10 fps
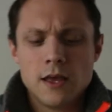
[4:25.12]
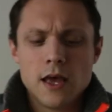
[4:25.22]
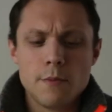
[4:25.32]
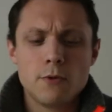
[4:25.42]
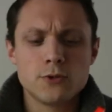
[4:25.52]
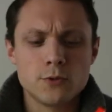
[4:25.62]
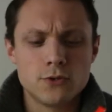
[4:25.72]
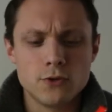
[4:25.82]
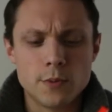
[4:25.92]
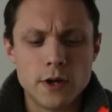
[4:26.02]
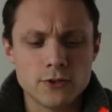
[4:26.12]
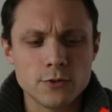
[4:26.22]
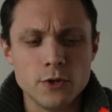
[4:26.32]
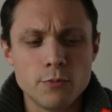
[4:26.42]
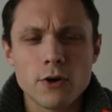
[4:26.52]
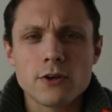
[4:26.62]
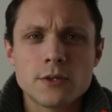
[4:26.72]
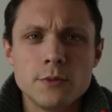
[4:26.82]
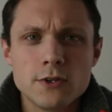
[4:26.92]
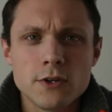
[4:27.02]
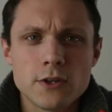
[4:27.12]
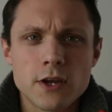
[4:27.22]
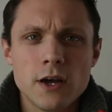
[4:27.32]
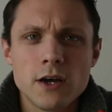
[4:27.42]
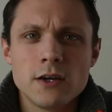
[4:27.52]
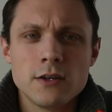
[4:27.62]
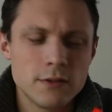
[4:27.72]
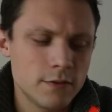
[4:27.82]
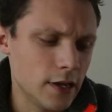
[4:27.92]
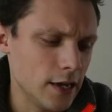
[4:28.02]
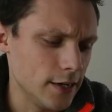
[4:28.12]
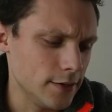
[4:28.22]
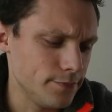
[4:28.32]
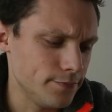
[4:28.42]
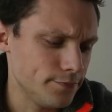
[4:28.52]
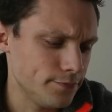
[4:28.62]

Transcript: I also want to talk about some new products I'm using on the car. I've